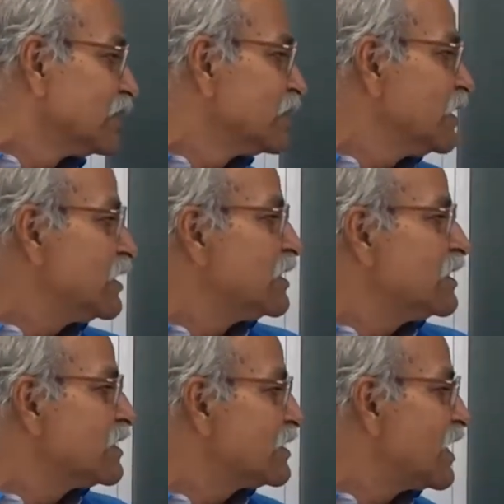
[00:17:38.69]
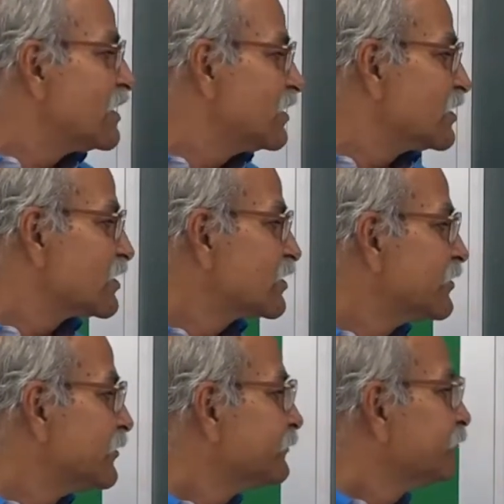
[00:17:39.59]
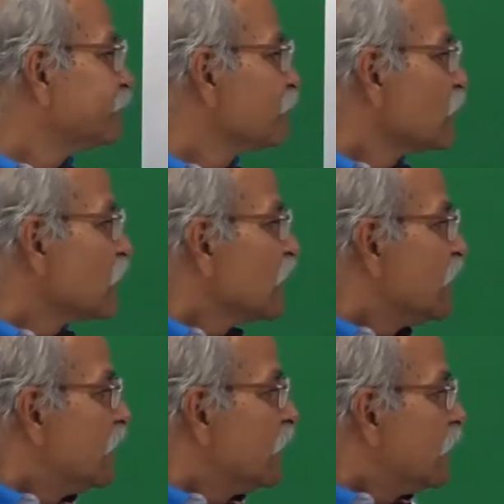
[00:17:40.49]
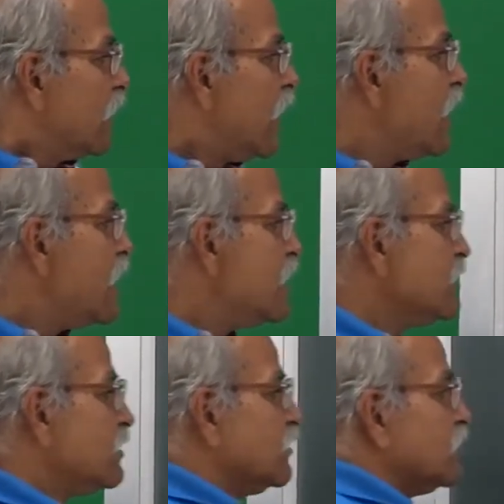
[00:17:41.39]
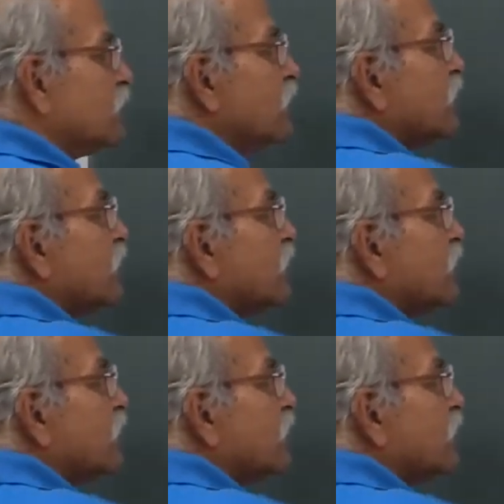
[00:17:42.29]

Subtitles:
it is like this. And the other